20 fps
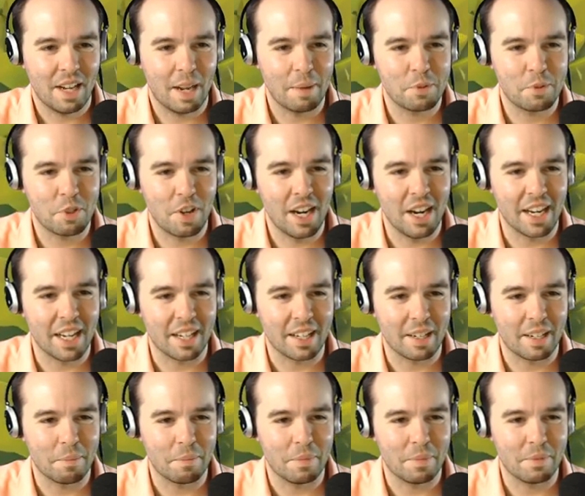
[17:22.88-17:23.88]
I'm trying.
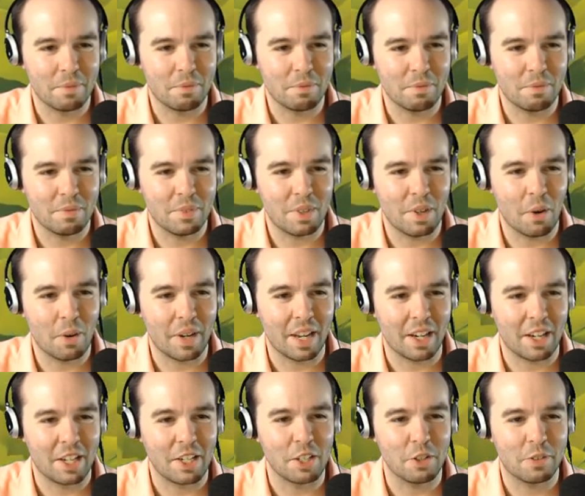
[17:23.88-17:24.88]
I'm... Okay,
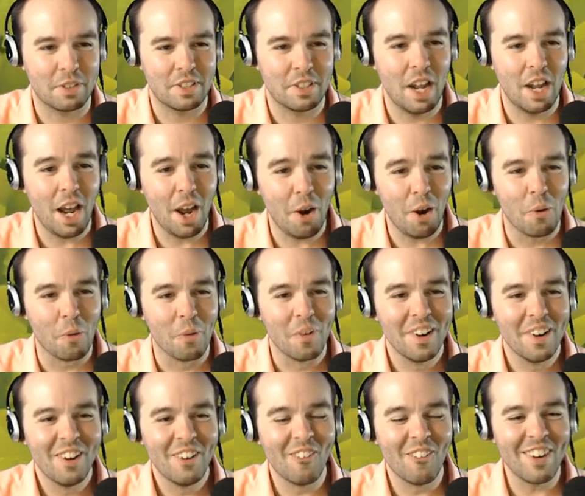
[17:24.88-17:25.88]
can you... No!
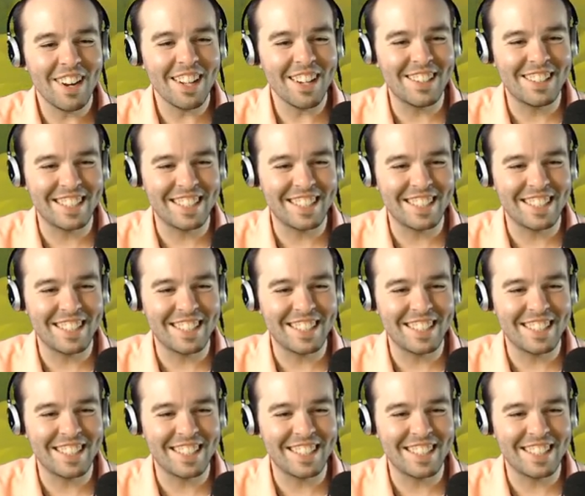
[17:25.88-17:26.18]
What do you...